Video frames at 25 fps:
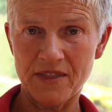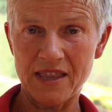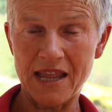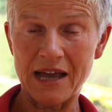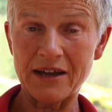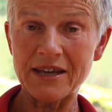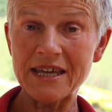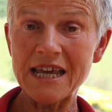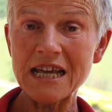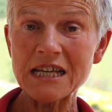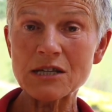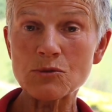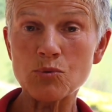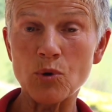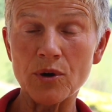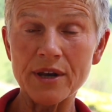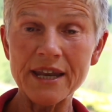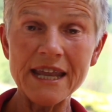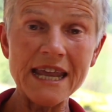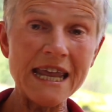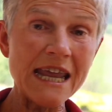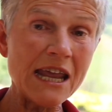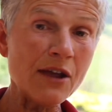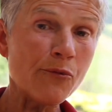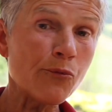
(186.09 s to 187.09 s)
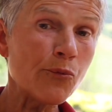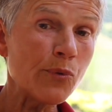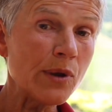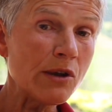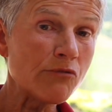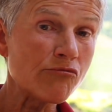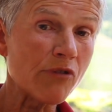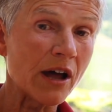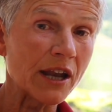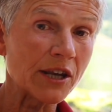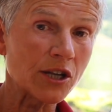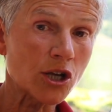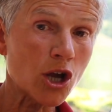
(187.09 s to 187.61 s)
Now, guess what? If we
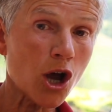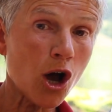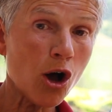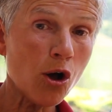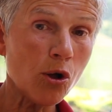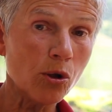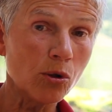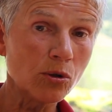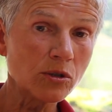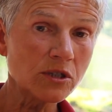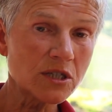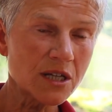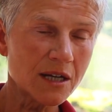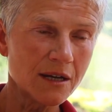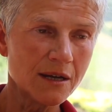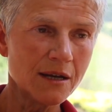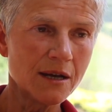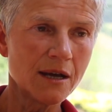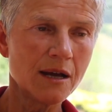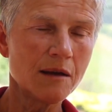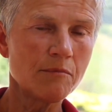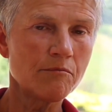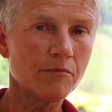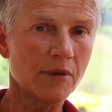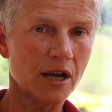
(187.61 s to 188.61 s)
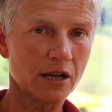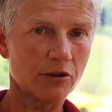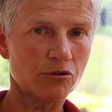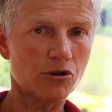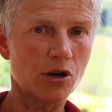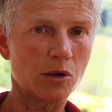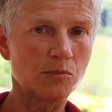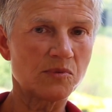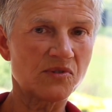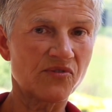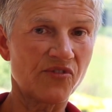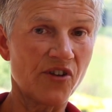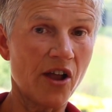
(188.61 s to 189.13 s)
run cold,
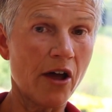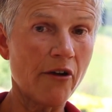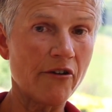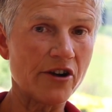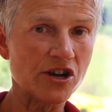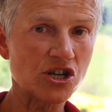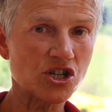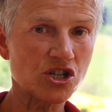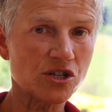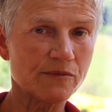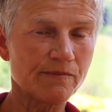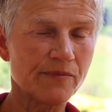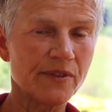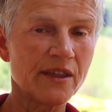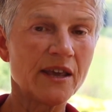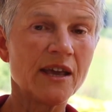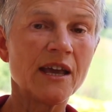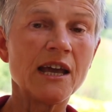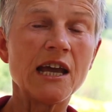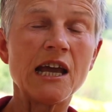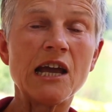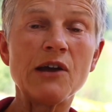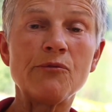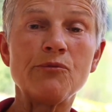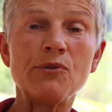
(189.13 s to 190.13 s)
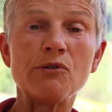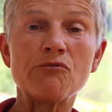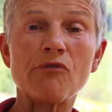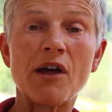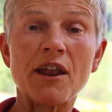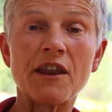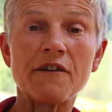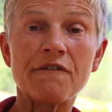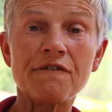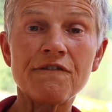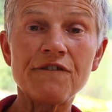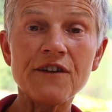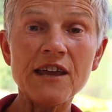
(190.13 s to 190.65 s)
microbes flourish. If we
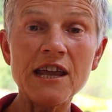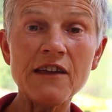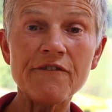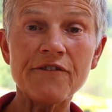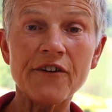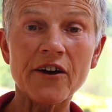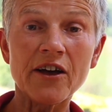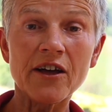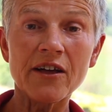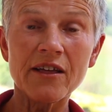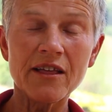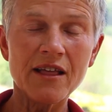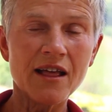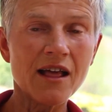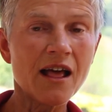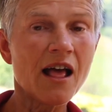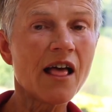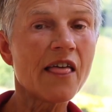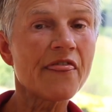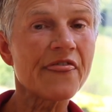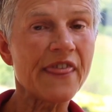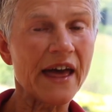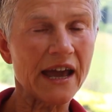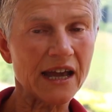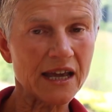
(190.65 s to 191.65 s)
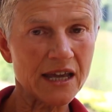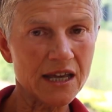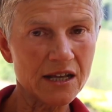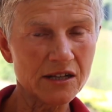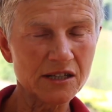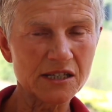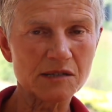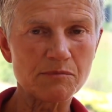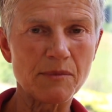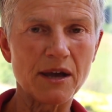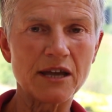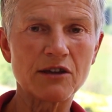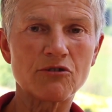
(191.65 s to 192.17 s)
run a fever, that
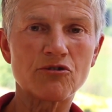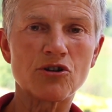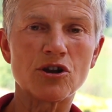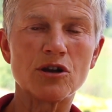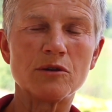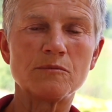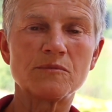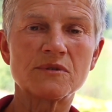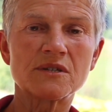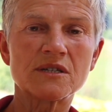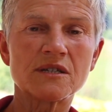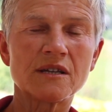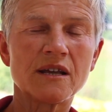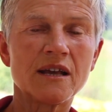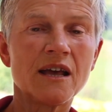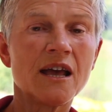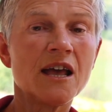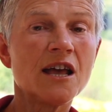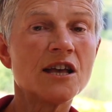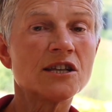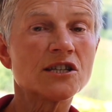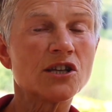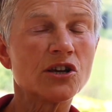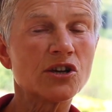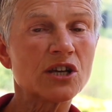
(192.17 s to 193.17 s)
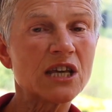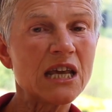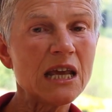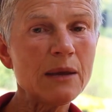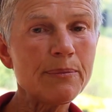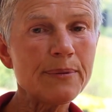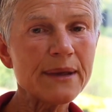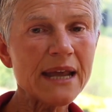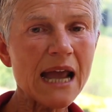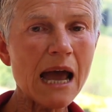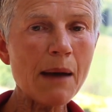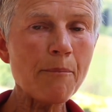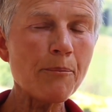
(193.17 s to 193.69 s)
kills microbes. So
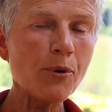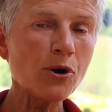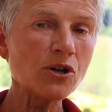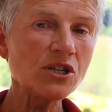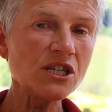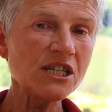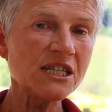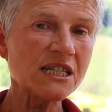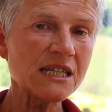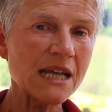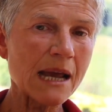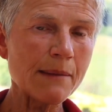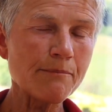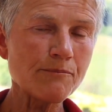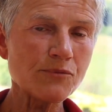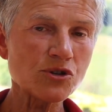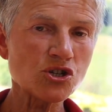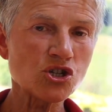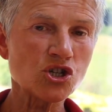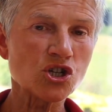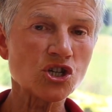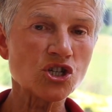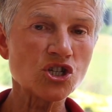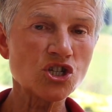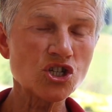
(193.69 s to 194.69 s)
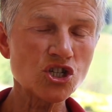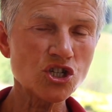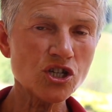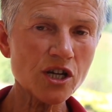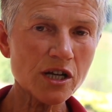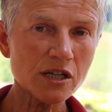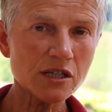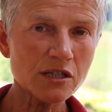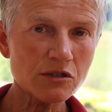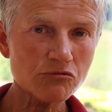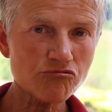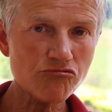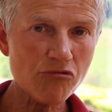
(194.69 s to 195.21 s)
keeping our body temperature
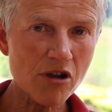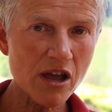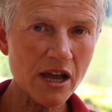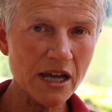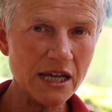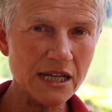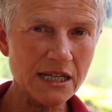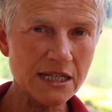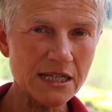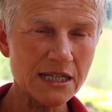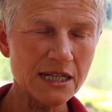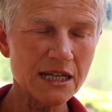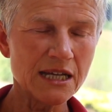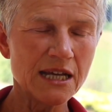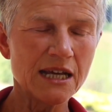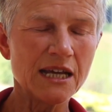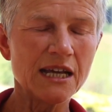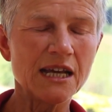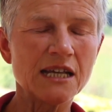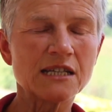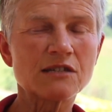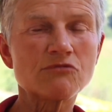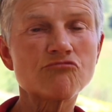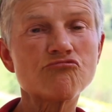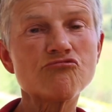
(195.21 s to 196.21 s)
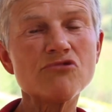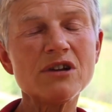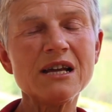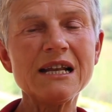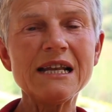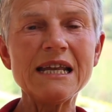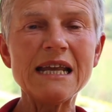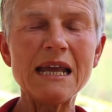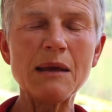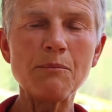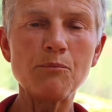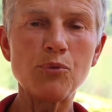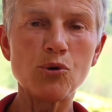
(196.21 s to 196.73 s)
just right is a
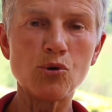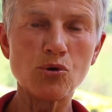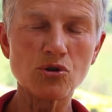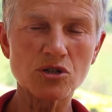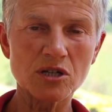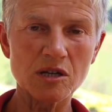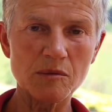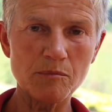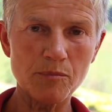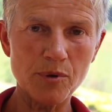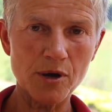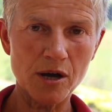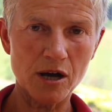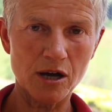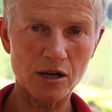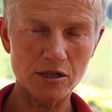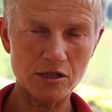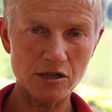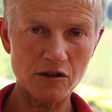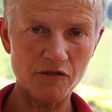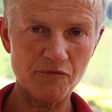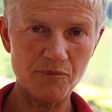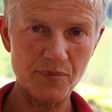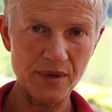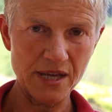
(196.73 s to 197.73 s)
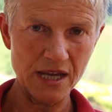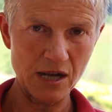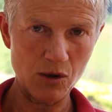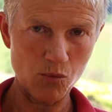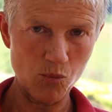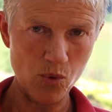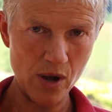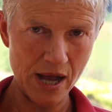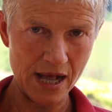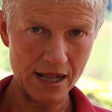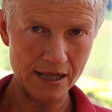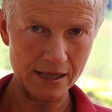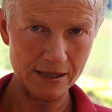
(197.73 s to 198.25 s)
really important part of being
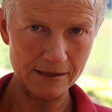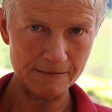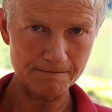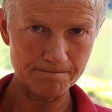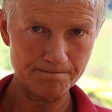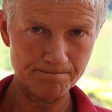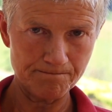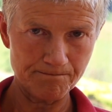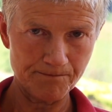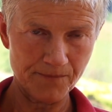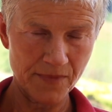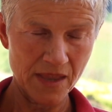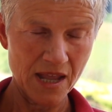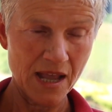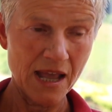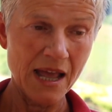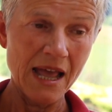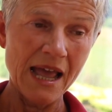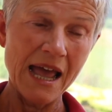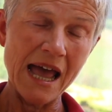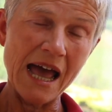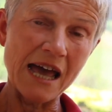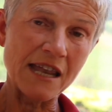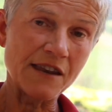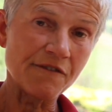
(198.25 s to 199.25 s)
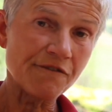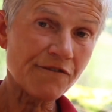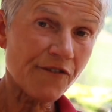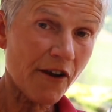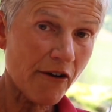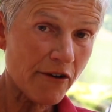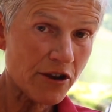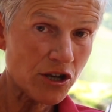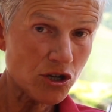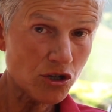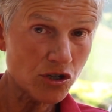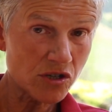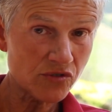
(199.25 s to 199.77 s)
well. And a
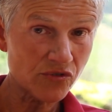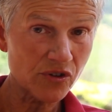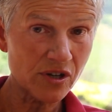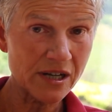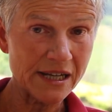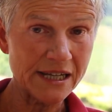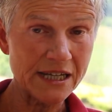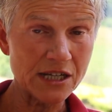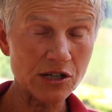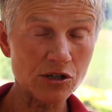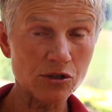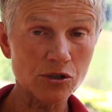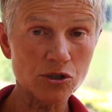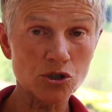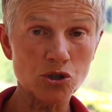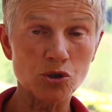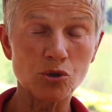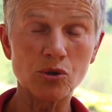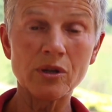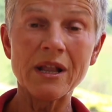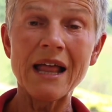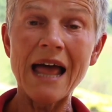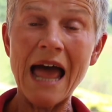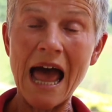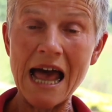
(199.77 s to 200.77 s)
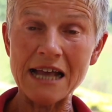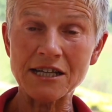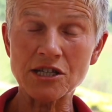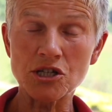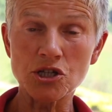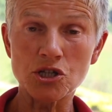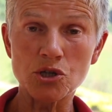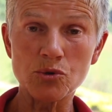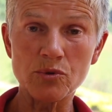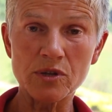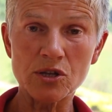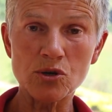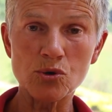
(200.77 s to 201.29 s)
very useful clinical tool has
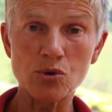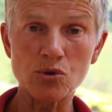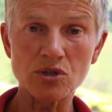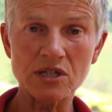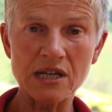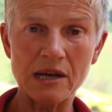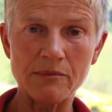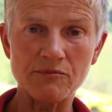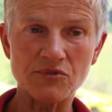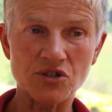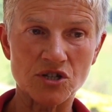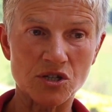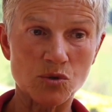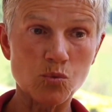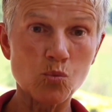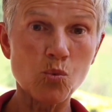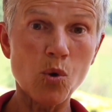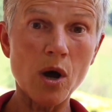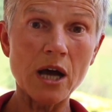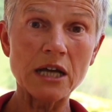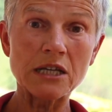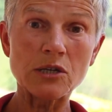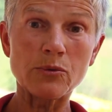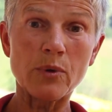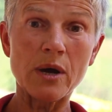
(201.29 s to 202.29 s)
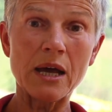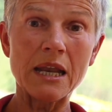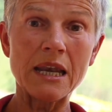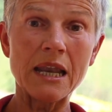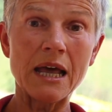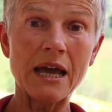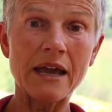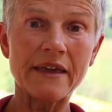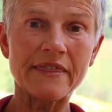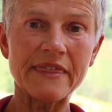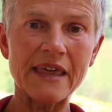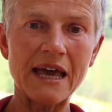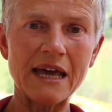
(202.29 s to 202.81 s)
to do with core temperatures. Why do I
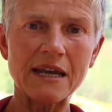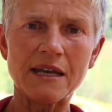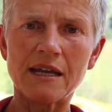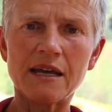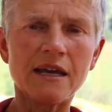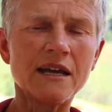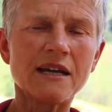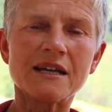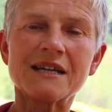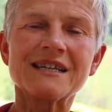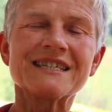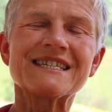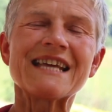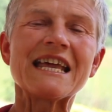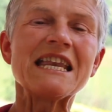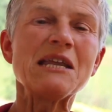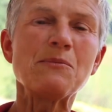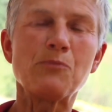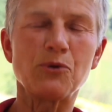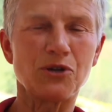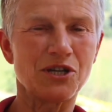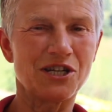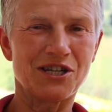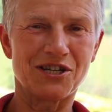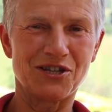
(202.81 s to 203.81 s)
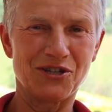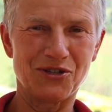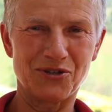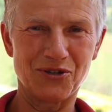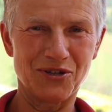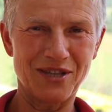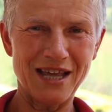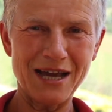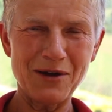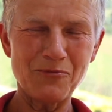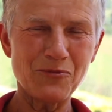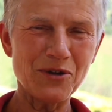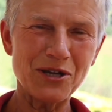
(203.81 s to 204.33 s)
like that? Because anybody can do
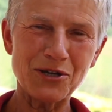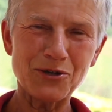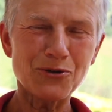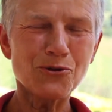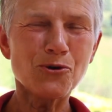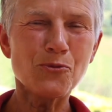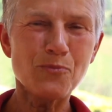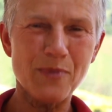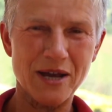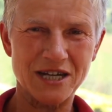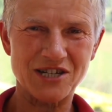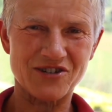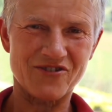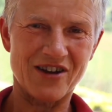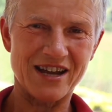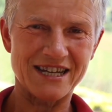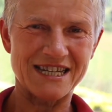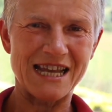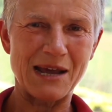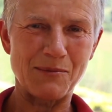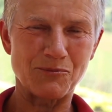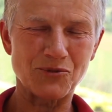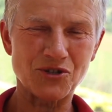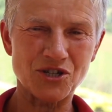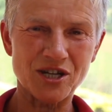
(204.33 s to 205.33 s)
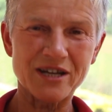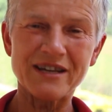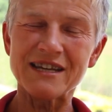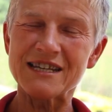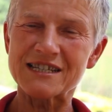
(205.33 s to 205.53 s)
that. We can all measure our temperature.